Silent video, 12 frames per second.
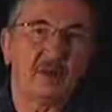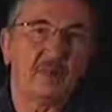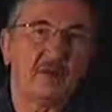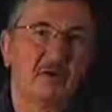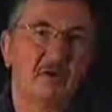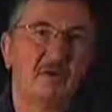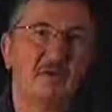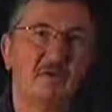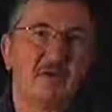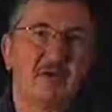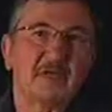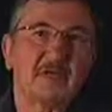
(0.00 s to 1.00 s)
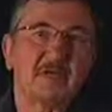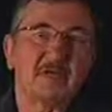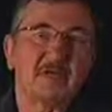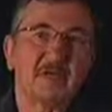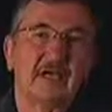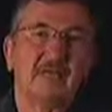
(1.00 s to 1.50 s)
but most of our
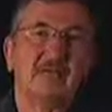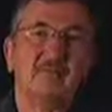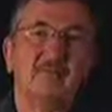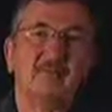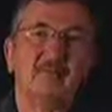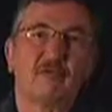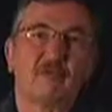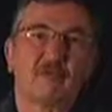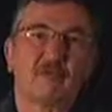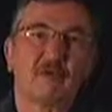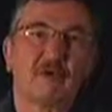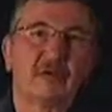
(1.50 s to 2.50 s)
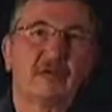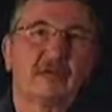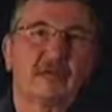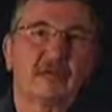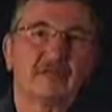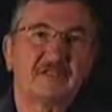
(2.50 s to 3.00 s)
pesticides prefer
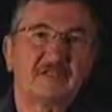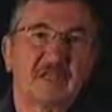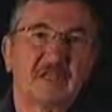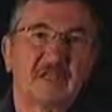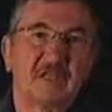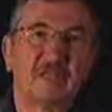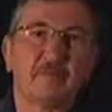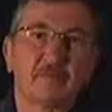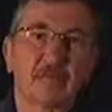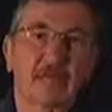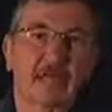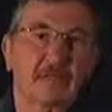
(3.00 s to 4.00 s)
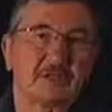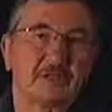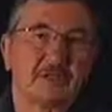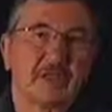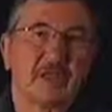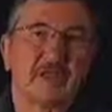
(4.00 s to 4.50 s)
an acidic pH.
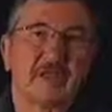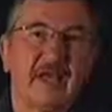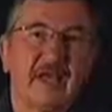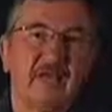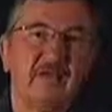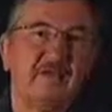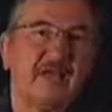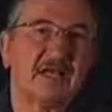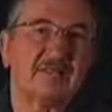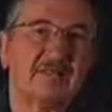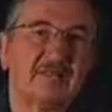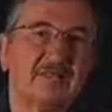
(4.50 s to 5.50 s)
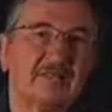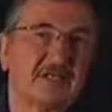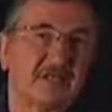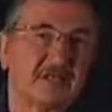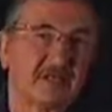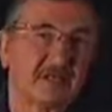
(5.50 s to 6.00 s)
That is less than
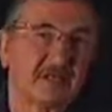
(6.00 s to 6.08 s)
7.